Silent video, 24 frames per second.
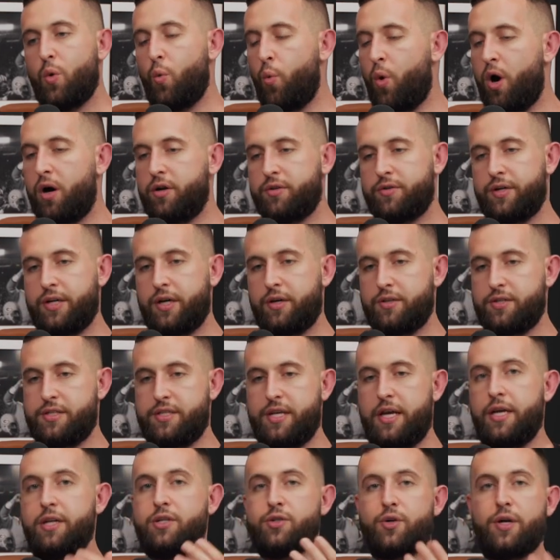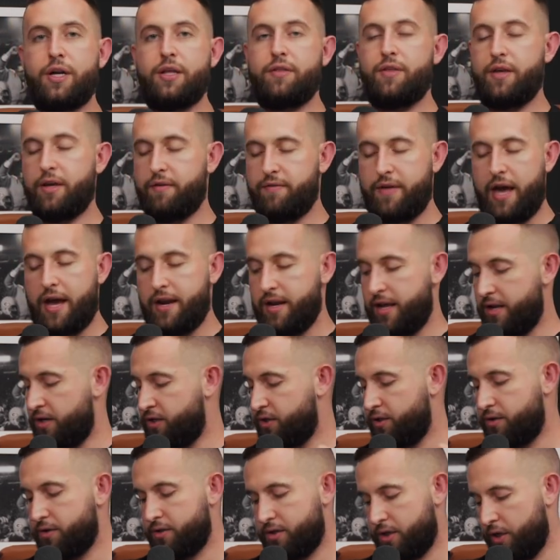watery on stage or anything of that
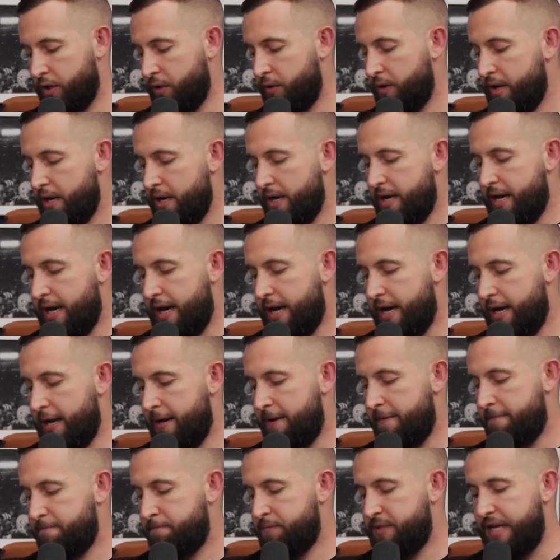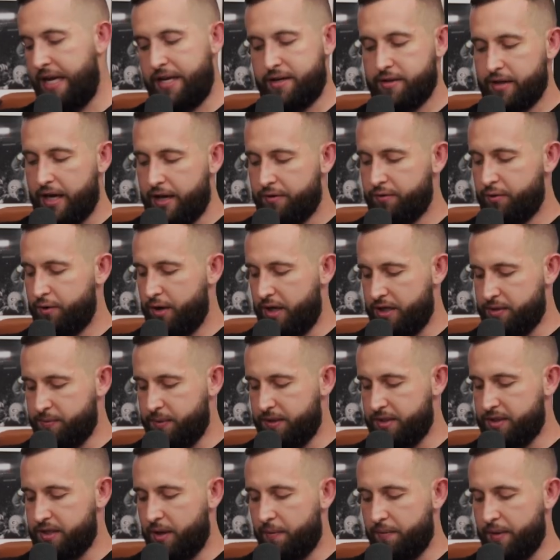nature. So um, dandelion root has
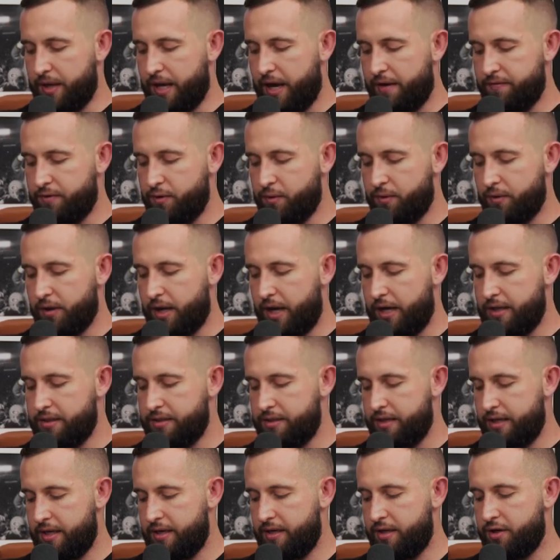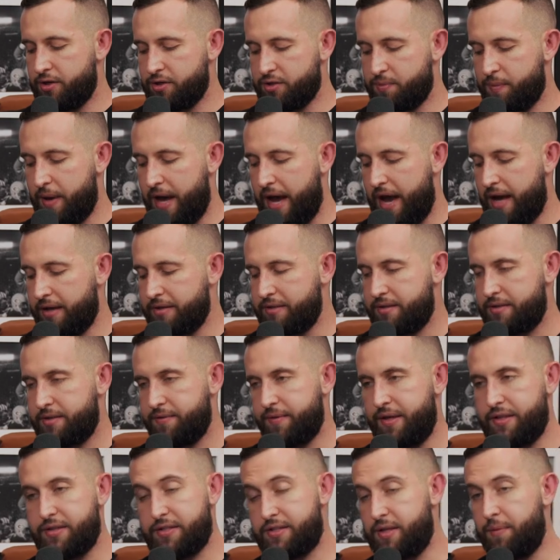been something I've utilized in years past.
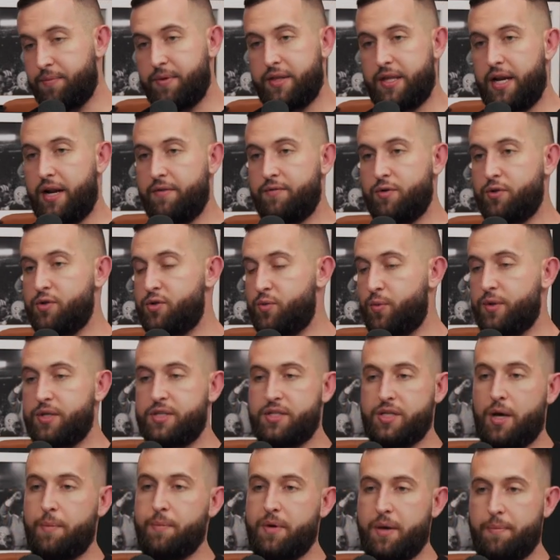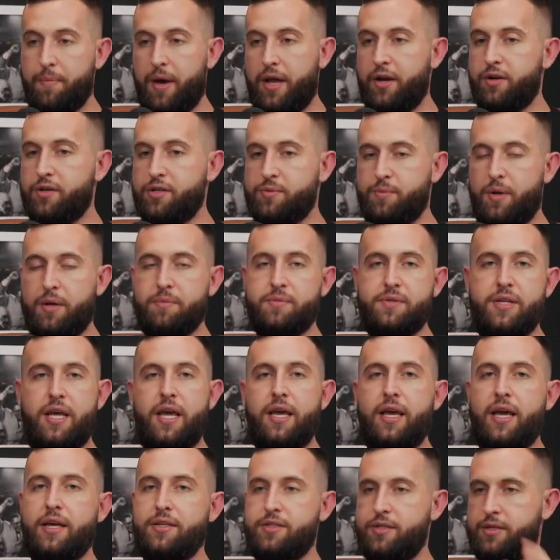It's something that I've used with some competitors, but I'm
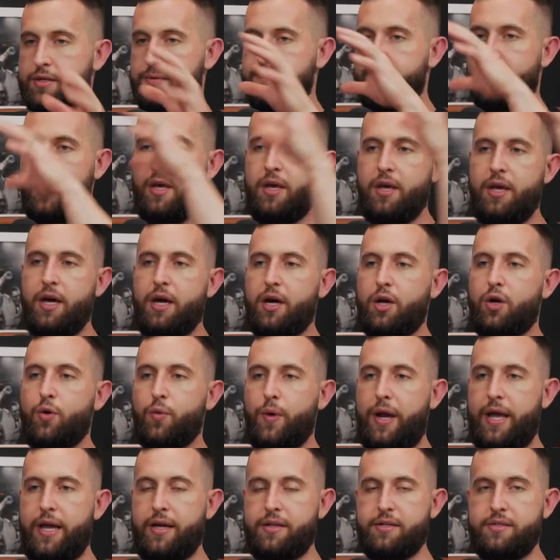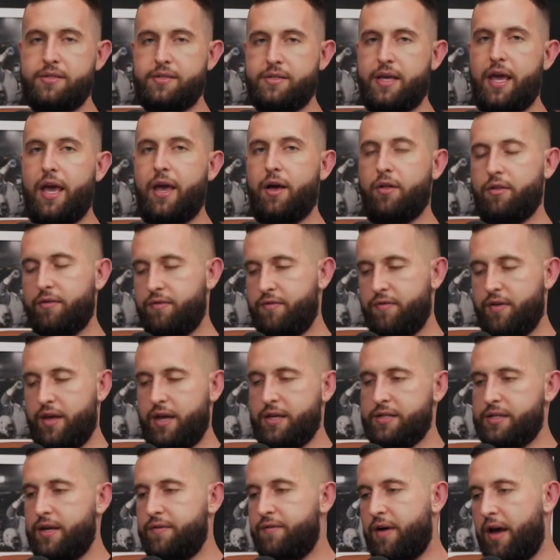saying as a, a grand scale of
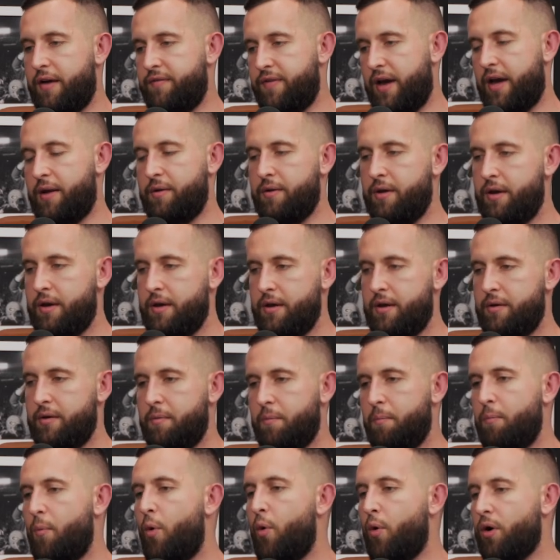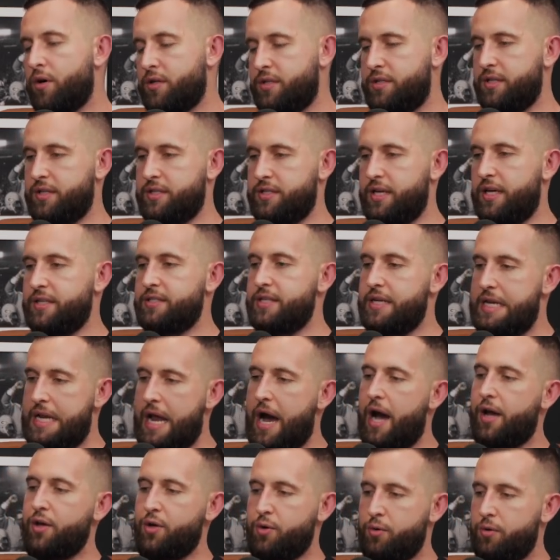things, I've, I've had more success
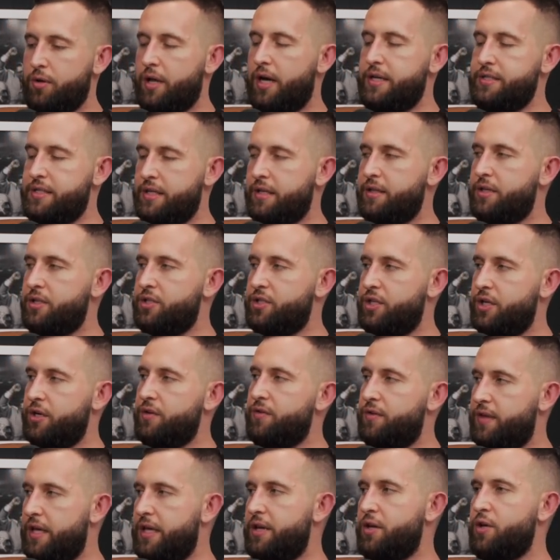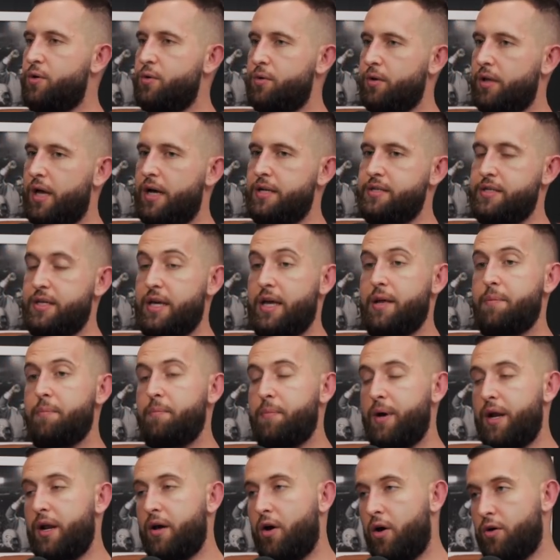not utilizing it this year than utilizing it,
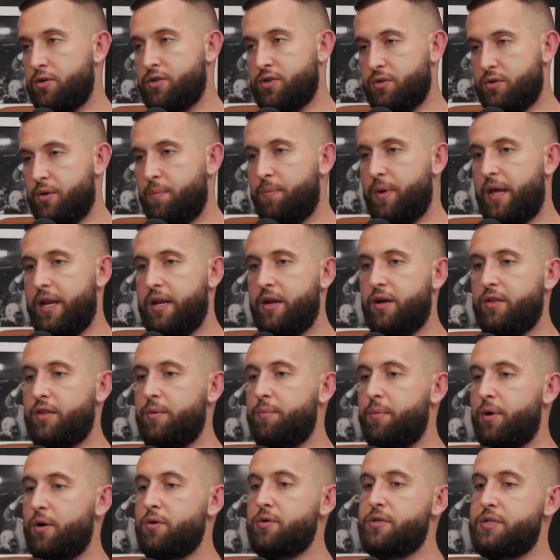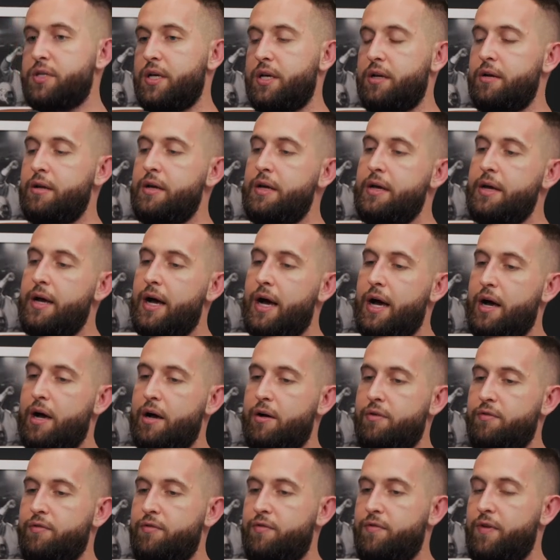but it also depended on the person
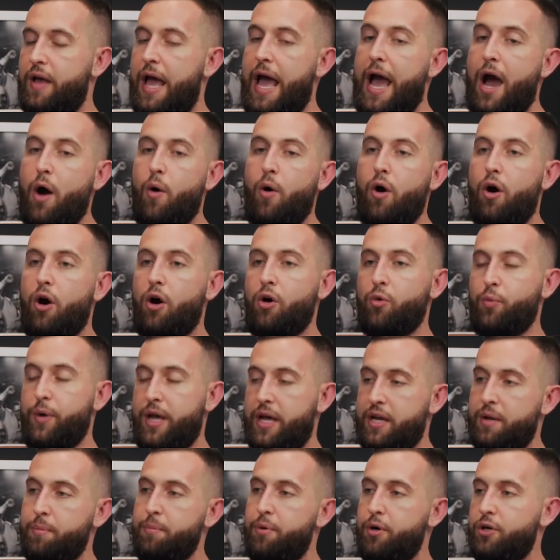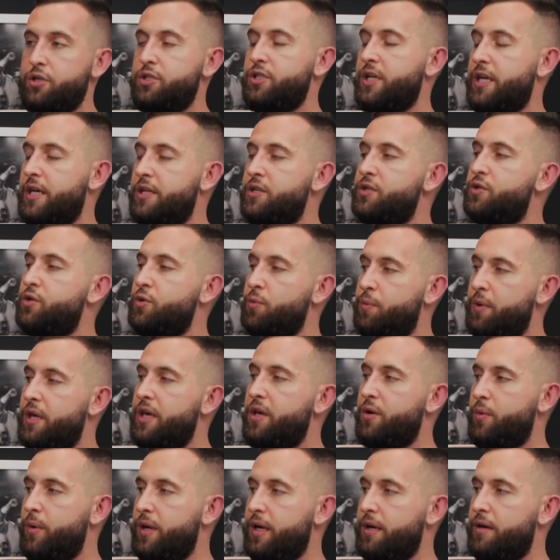of how hard we had to push into
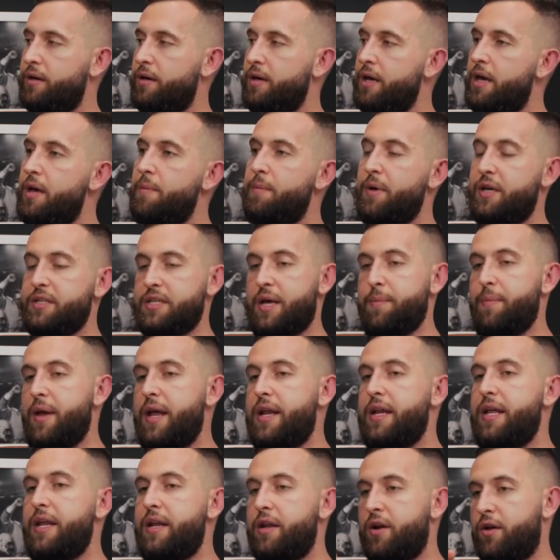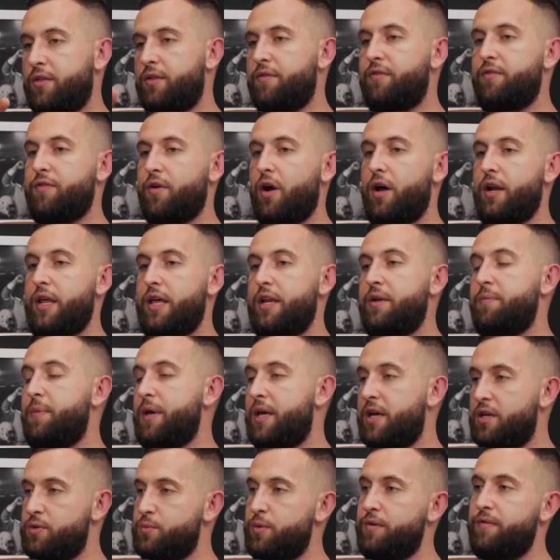peak week, because I may need it on the front end
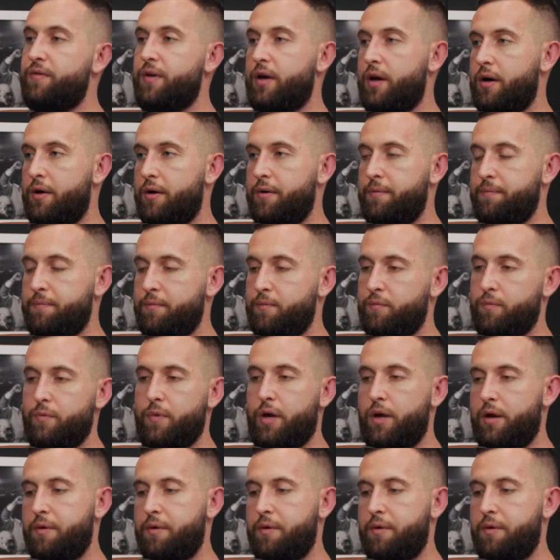because we've um,